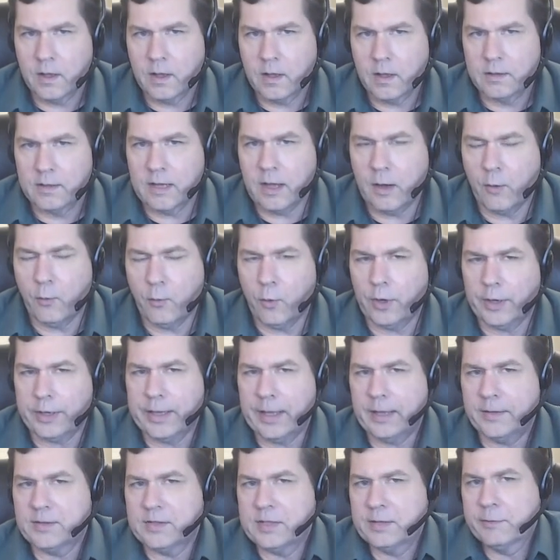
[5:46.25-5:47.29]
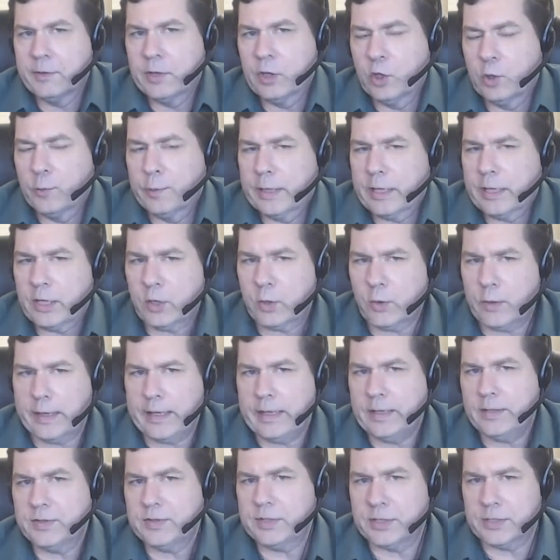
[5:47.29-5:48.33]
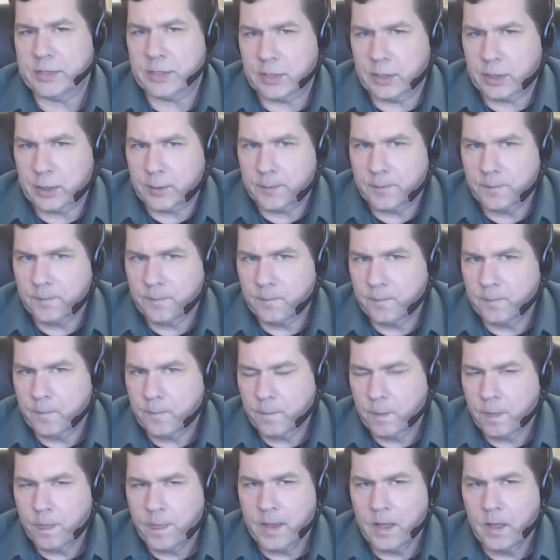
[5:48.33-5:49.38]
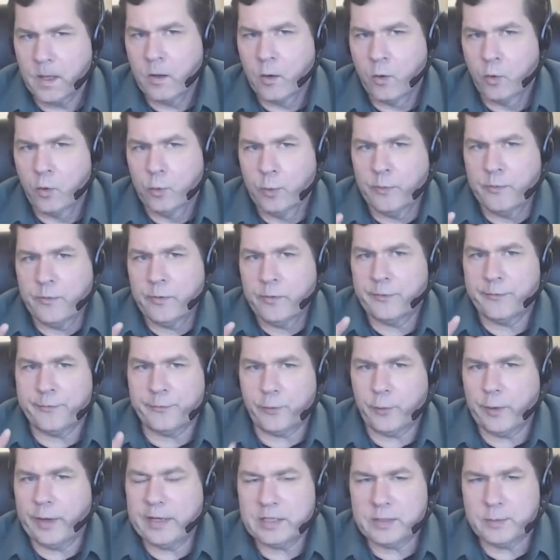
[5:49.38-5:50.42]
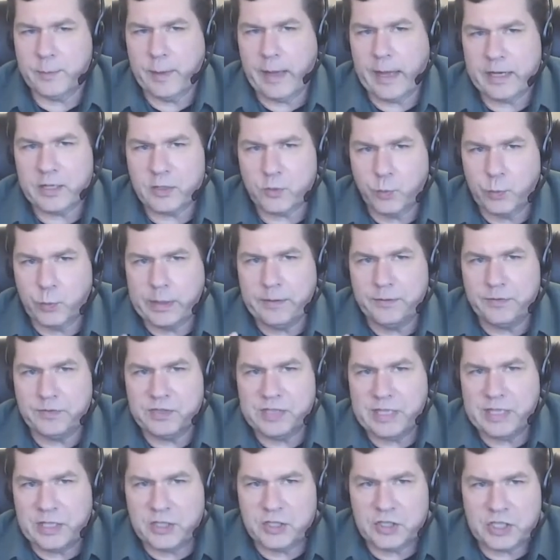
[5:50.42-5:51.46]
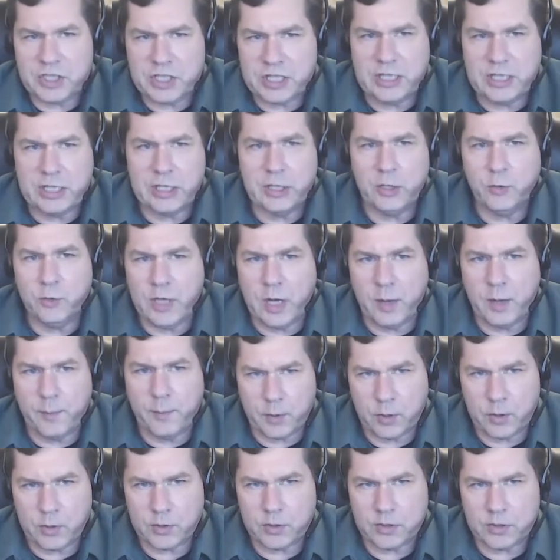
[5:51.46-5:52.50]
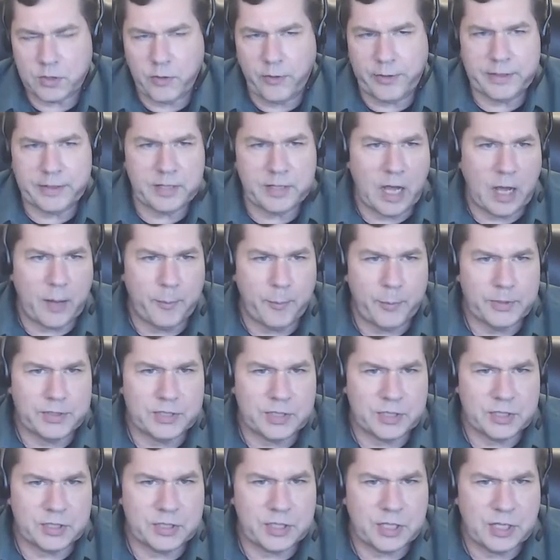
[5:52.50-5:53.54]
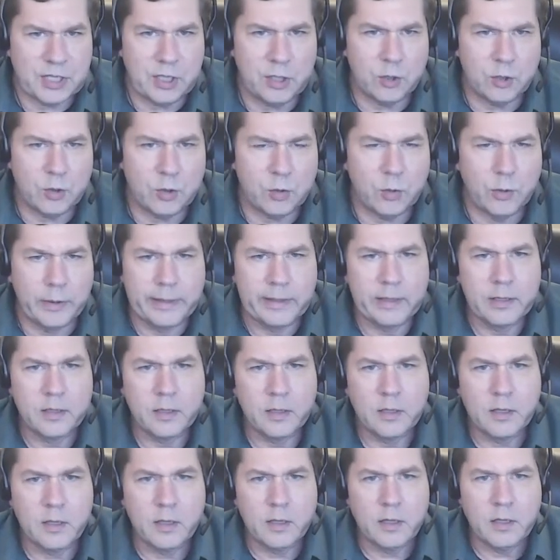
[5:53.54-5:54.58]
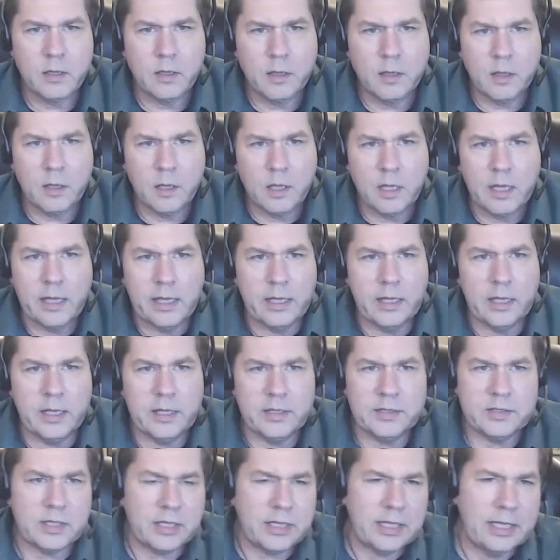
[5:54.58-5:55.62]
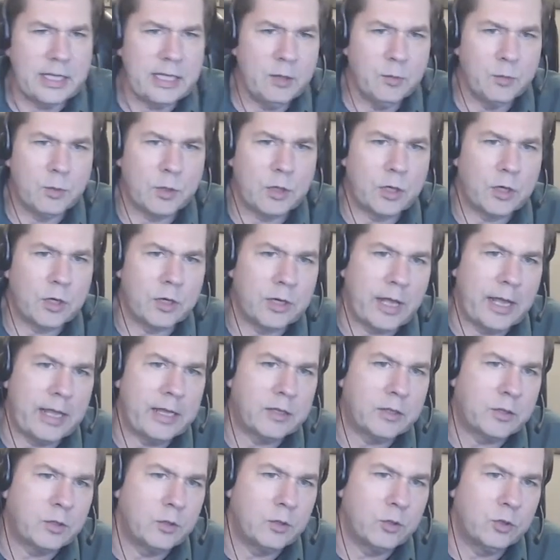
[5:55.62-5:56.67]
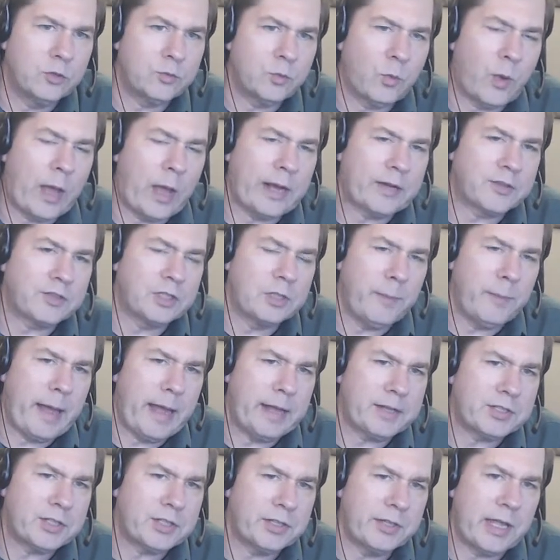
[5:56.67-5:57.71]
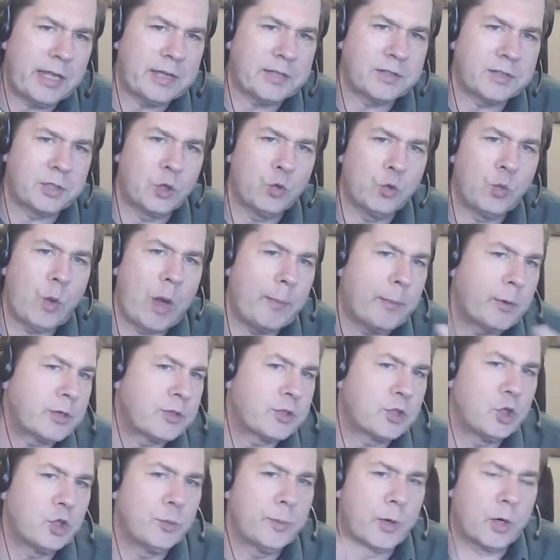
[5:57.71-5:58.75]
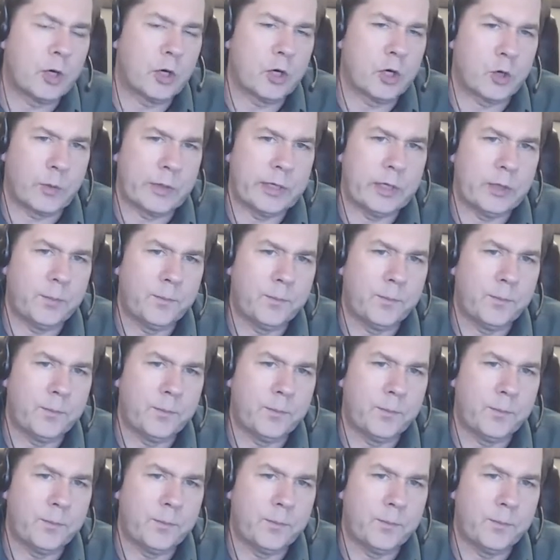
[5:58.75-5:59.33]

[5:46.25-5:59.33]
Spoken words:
Now, where it gets even a little bit crazier, moving to phrase match, we've seen SKU numbers. So the top one's a SKU, is a keyword, and Google's actually matching that to Weber 2-burner grill.